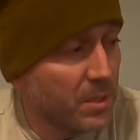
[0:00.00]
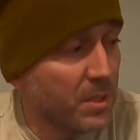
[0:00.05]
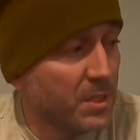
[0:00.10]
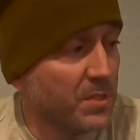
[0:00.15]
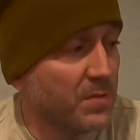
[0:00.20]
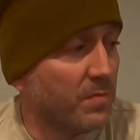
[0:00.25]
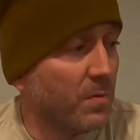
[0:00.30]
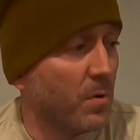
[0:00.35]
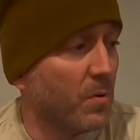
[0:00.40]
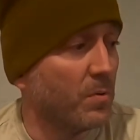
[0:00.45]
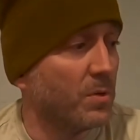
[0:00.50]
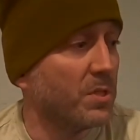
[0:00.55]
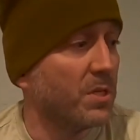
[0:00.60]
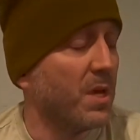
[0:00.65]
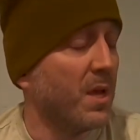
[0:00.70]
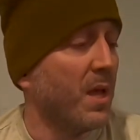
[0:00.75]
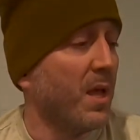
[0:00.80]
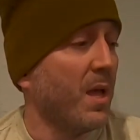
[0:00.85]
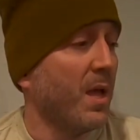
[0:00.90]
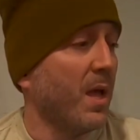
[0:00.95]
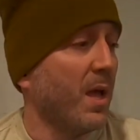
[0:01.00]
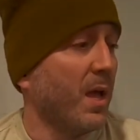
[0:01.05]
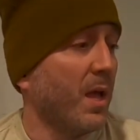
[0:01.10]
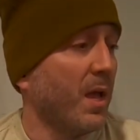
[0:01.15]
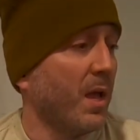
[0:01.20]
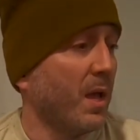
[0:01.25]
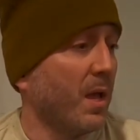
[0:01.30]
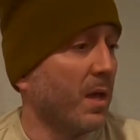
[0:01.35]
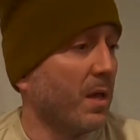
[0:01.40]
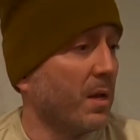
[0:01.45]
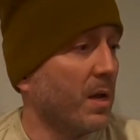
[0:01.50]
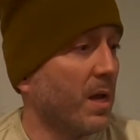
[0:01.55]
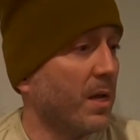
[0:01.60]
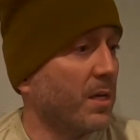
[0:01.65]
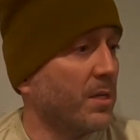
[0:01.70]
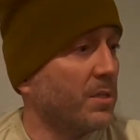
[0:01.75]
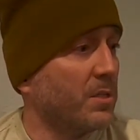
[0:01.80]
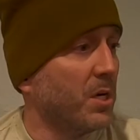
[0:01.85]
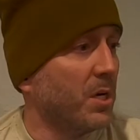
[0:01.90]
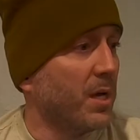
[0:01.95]
these folks, and I
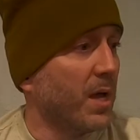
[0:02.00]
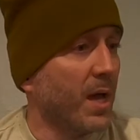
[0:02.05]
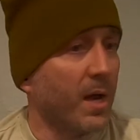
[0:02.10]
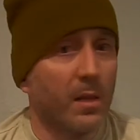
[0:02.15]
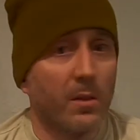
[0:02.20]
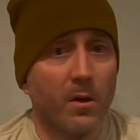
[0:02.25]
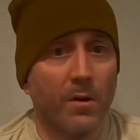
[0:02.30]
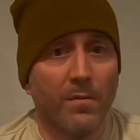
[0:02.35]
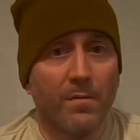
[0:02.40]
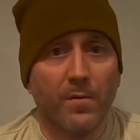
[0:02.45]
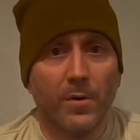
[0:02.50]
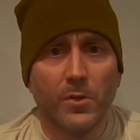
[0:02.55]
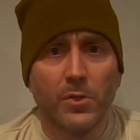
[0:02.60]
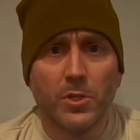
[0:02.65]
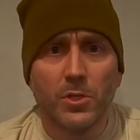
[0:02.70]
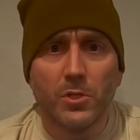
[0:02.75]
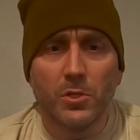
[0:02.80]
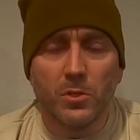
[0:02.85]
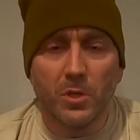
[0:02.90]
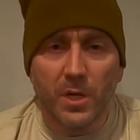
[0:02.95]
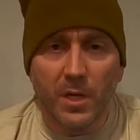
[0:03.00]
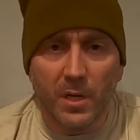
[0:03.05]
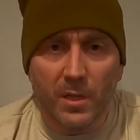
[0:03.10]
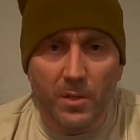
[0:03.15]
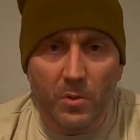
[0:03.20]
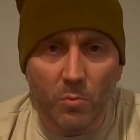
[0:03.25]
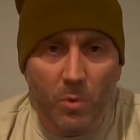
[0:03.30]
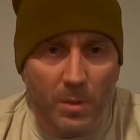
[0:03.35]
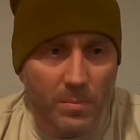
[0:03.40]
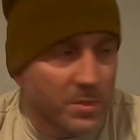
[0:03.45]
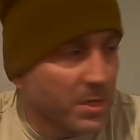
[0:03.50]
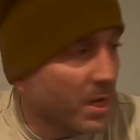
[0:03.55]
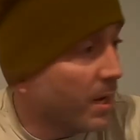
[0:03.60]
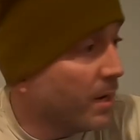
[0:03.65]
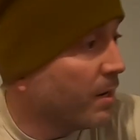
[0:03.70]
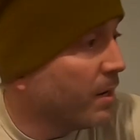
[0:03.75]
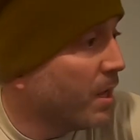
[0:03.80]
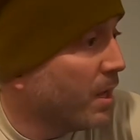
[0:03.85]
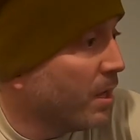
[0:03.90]
can tell you I had a lot of fun just looking at the website.